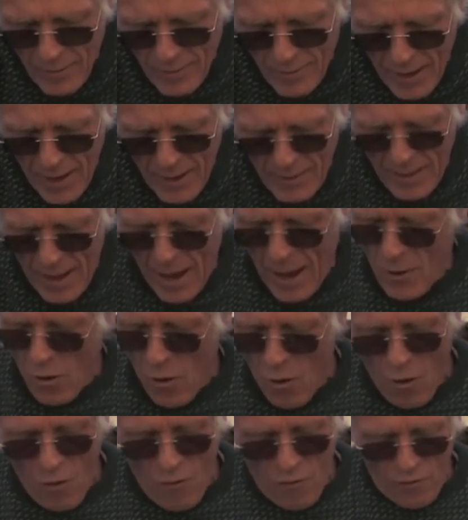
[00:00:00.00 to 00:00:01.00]
take that
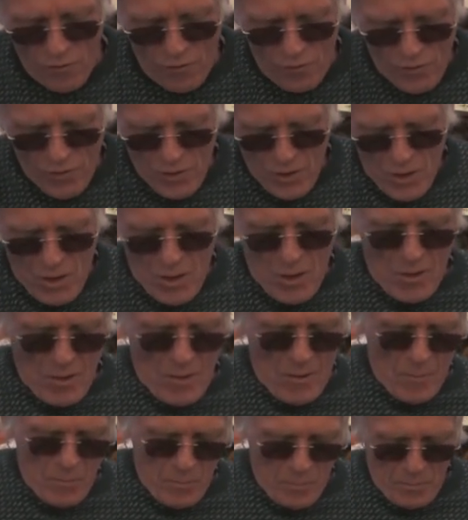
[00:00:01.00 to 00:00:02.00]
off.
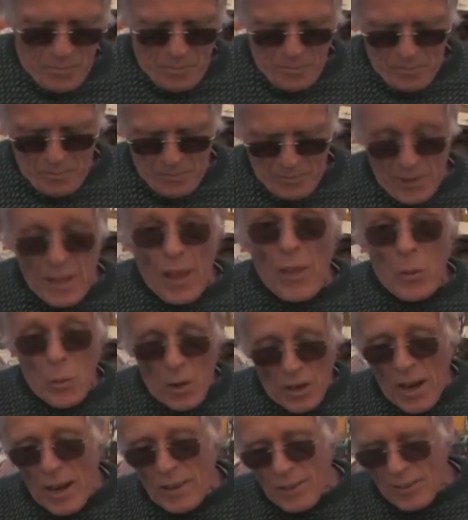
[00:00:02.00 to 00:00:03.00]
The other
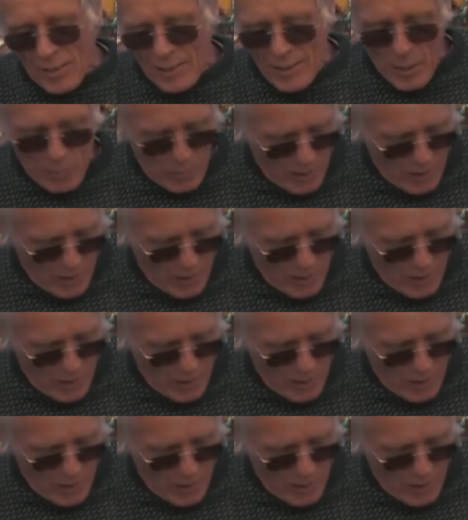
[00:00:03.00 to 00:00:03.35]
one had a slip